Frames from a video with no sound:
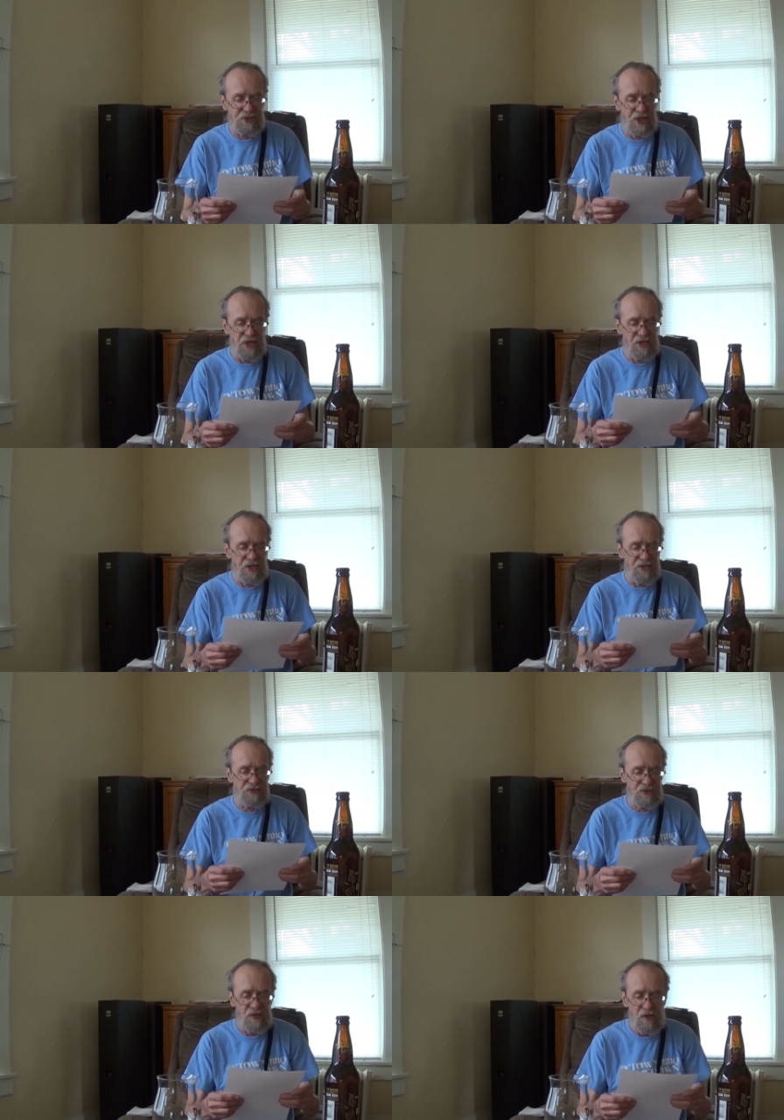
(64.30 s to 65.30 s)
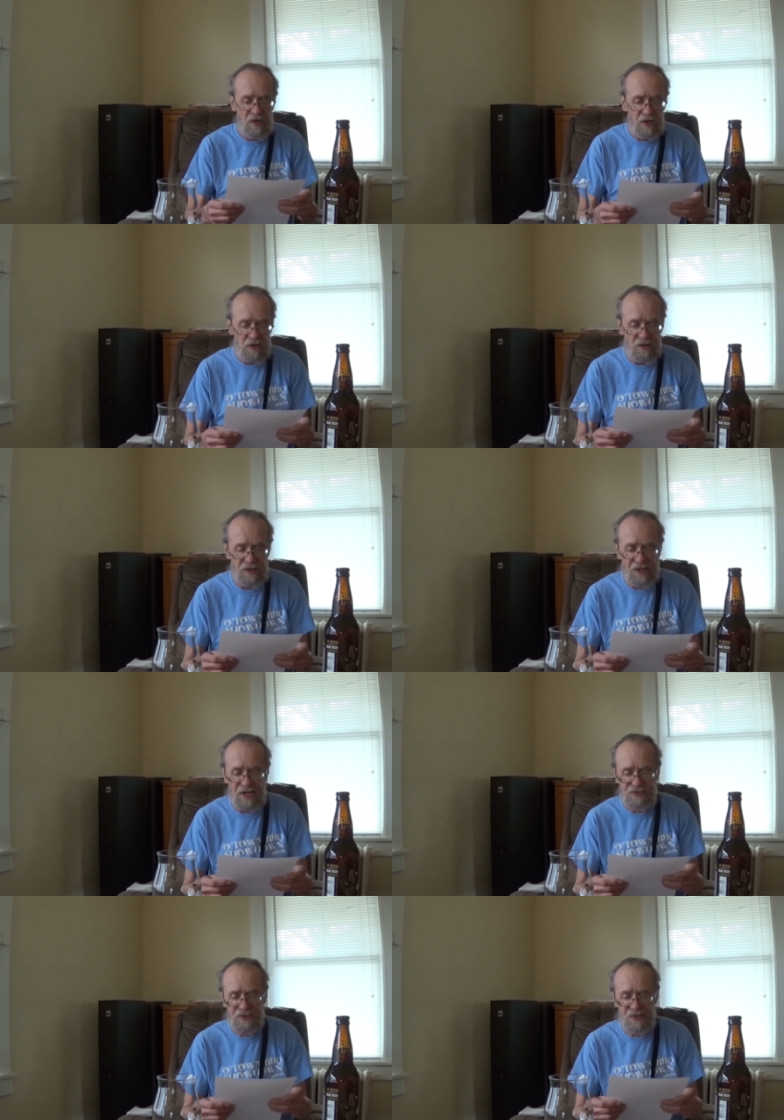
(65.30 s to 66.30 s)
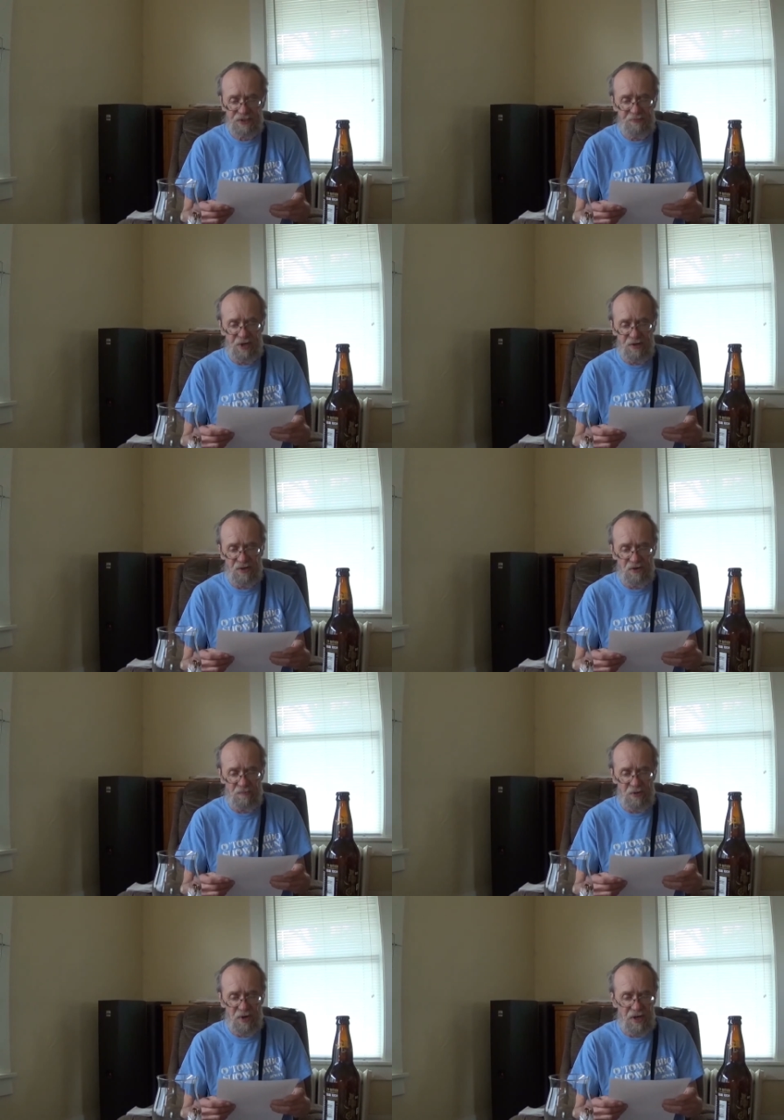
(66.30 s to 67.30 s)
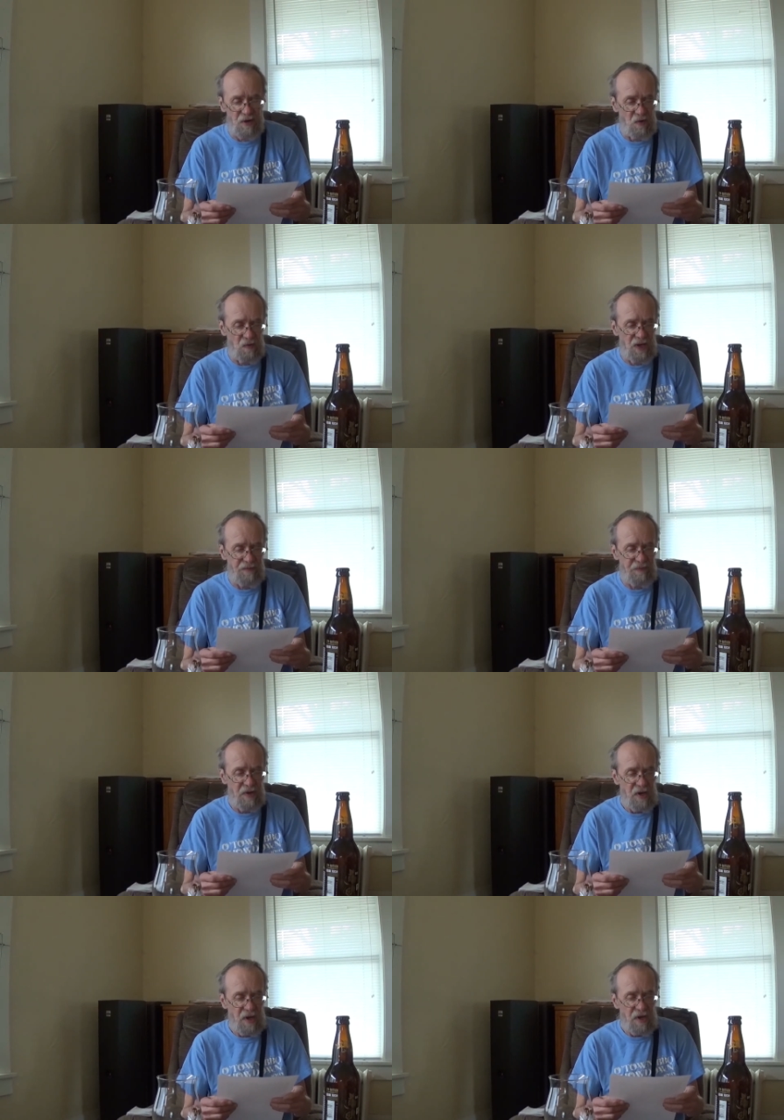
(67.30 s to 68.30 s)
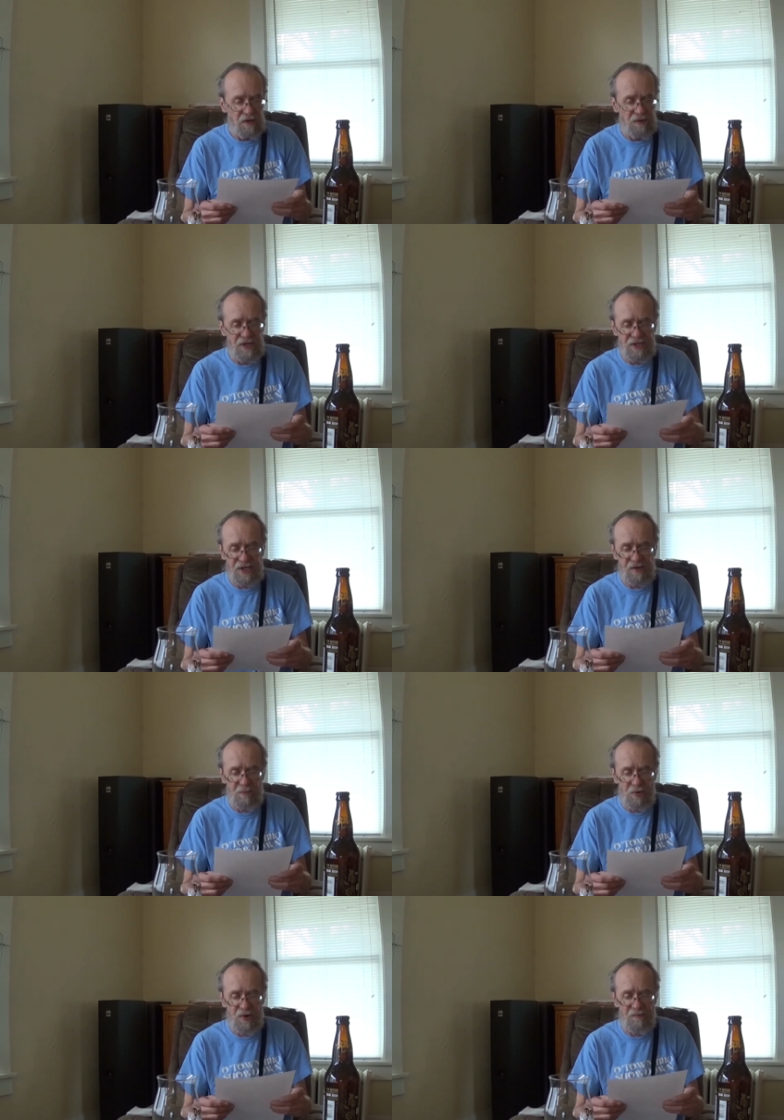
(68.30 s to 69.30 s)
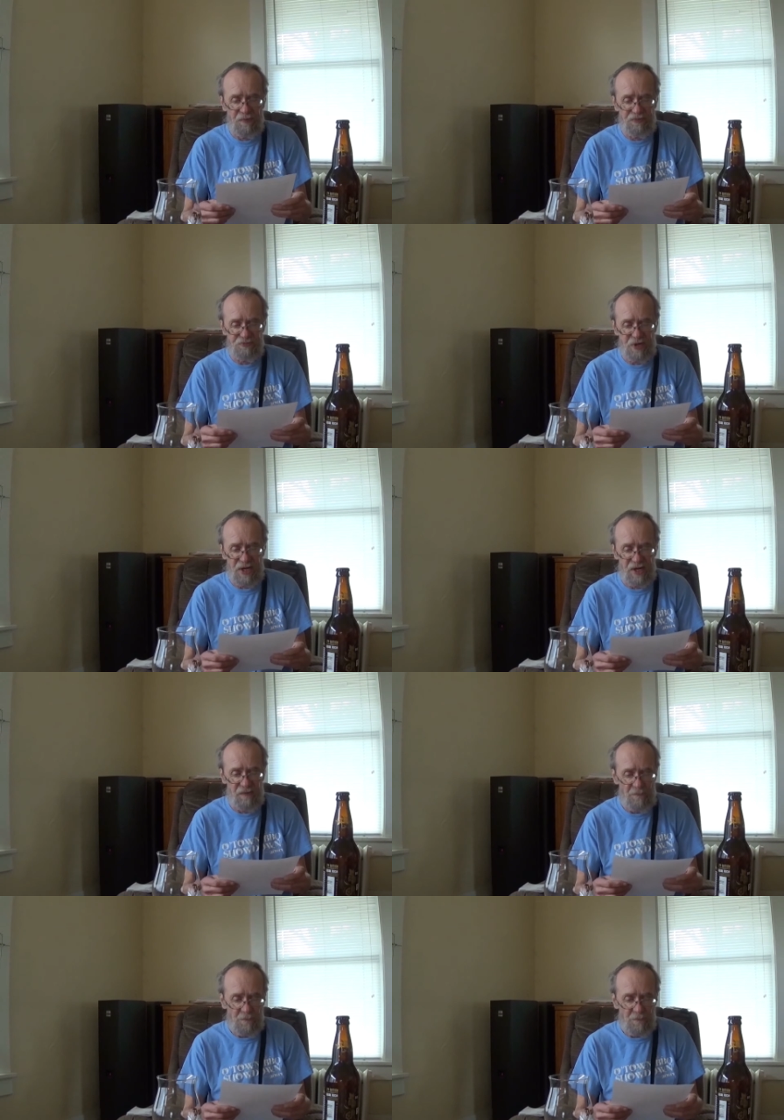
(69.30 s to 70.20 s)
strain of yeast, or in the case of this beer, incorporating whole leaf green tea imported from Japan.